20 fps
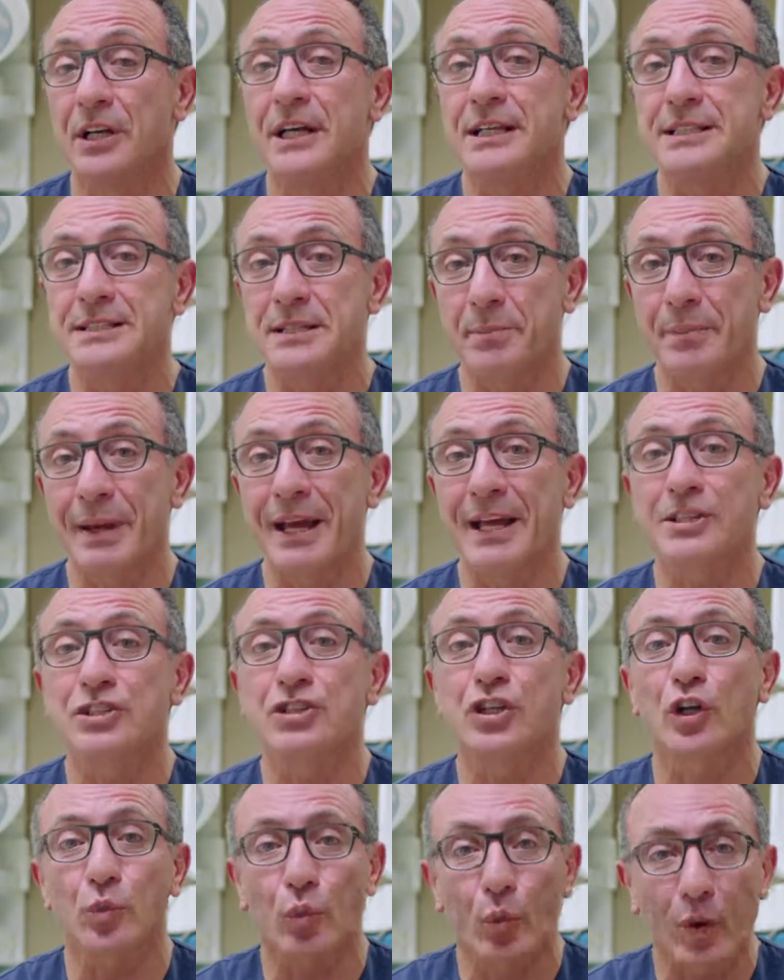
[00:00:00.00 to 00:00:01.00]
depends
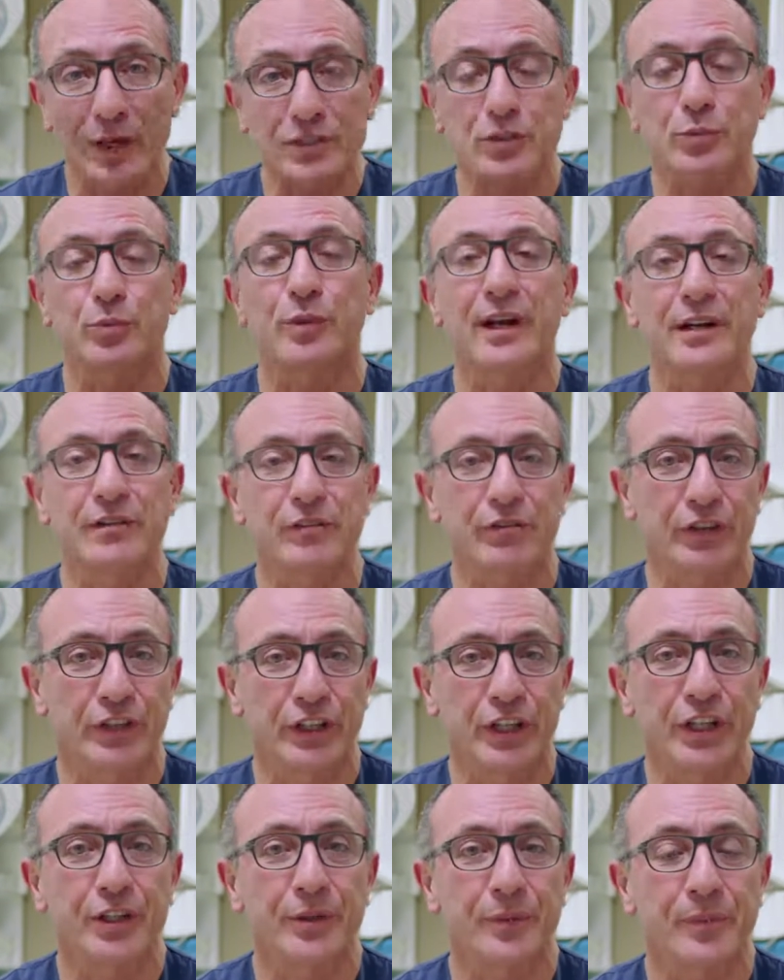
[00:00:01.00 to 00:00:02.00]
on what's right for
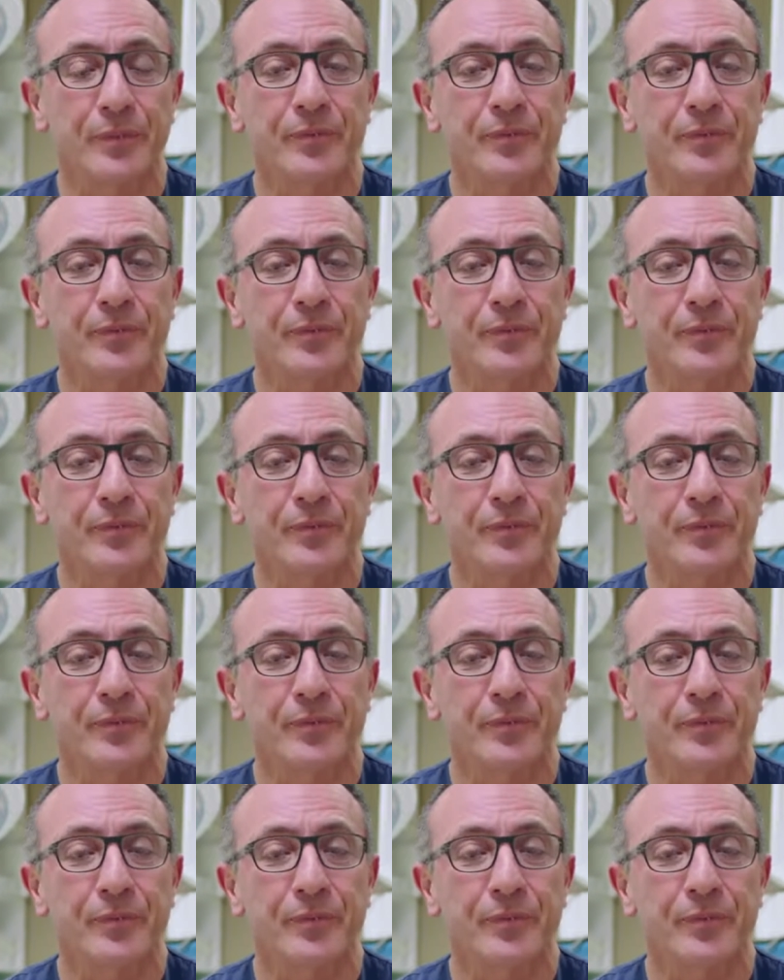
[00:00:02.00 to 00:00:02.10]
you.